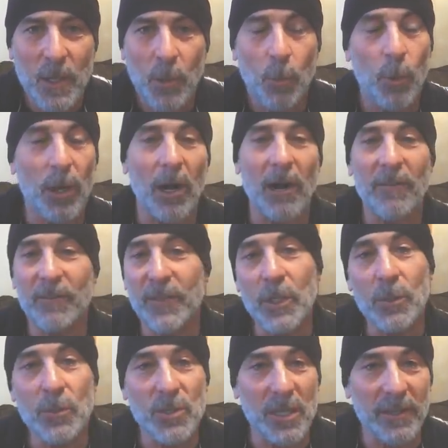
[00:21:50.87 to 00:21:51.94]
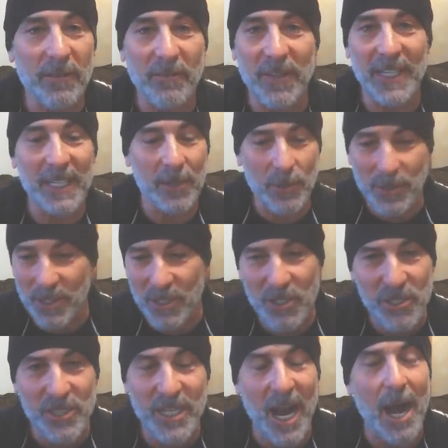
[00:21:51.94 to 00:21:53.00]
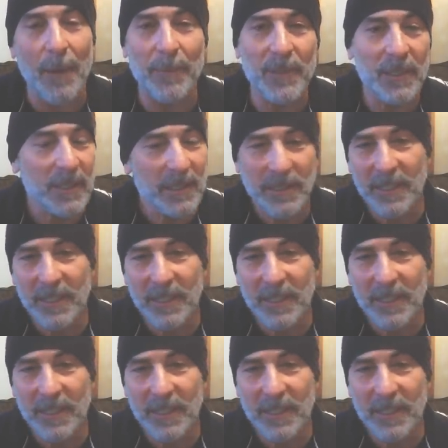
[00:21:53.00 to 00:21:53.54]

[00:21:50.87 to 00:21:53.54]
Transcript: where our views on the videos stopped.